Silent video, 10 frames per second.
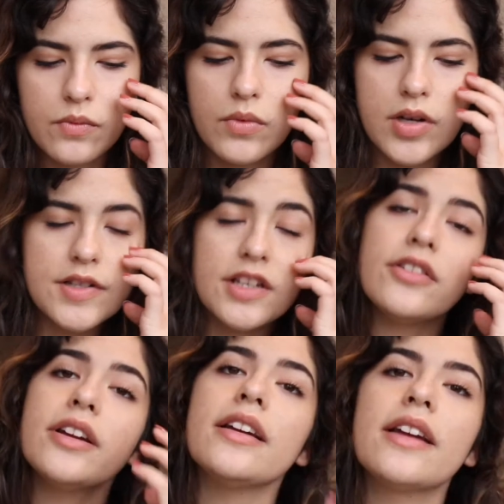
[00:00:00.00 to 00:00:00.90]
When
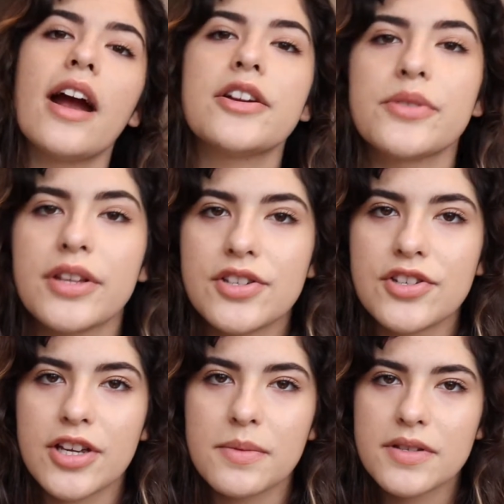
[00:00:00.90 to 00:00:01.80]
considering character
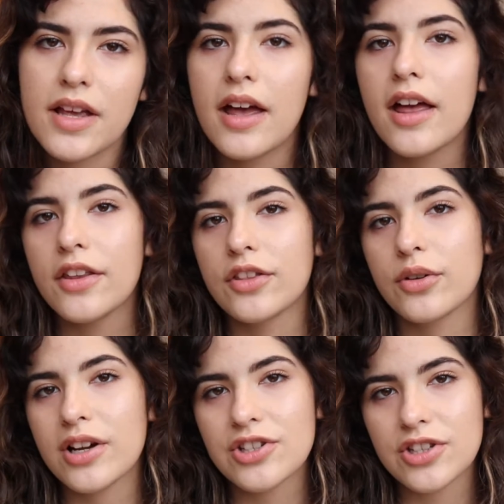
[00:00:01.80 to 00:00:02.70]
relationships, the
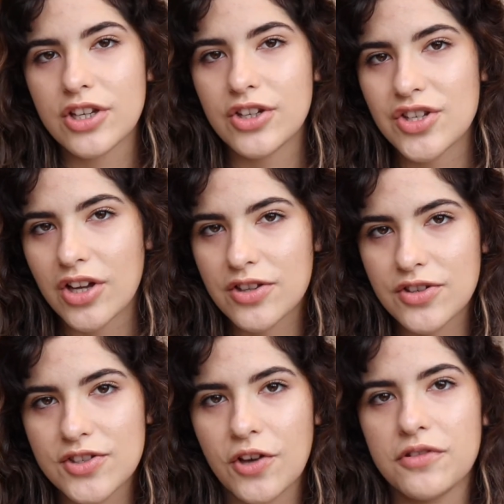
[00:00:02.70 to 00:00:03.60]
question that you need to ask
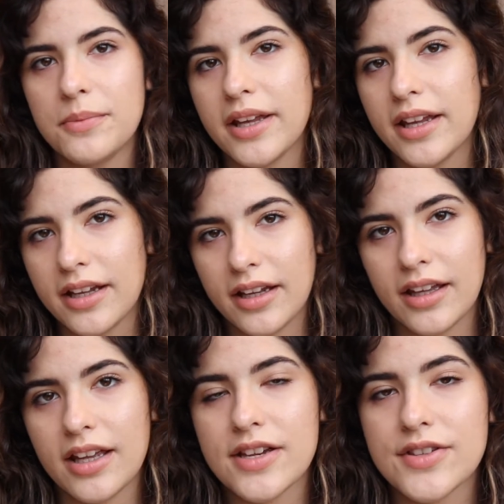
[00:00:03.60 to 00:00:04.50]
yourself in the
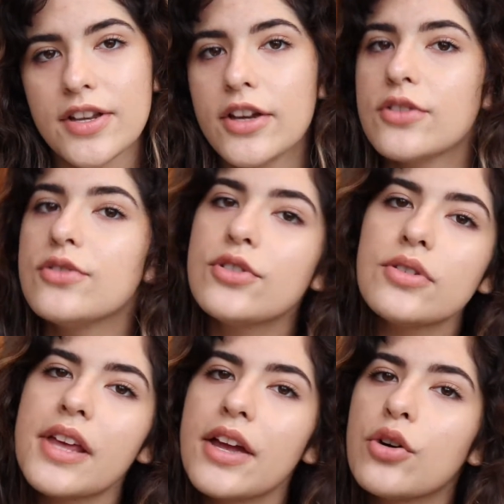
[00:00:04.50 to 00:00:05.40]
beginning is,
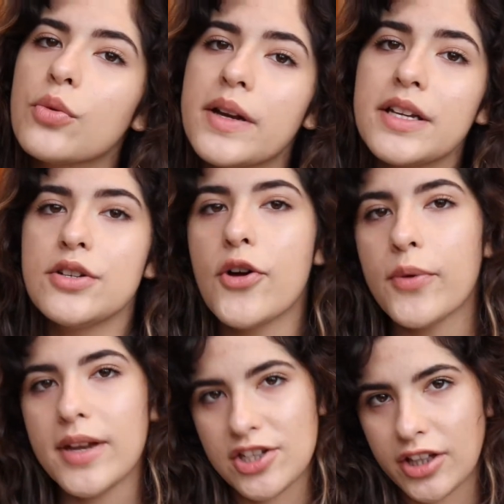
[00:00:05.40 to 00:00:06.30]
do they already
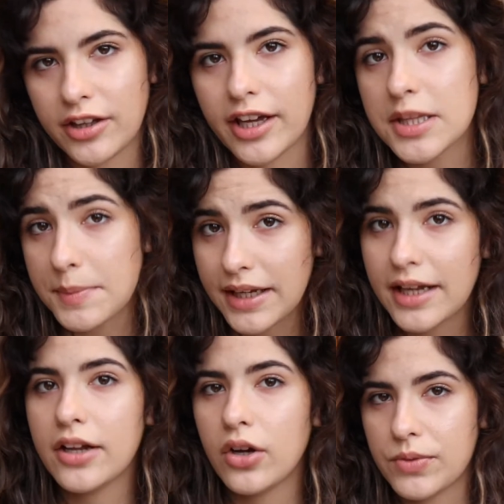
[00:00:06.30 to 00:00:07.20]
know each other at the
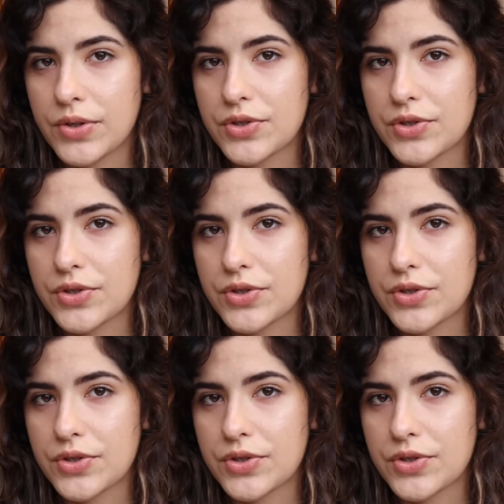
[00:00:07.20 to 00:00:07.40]
beginning of the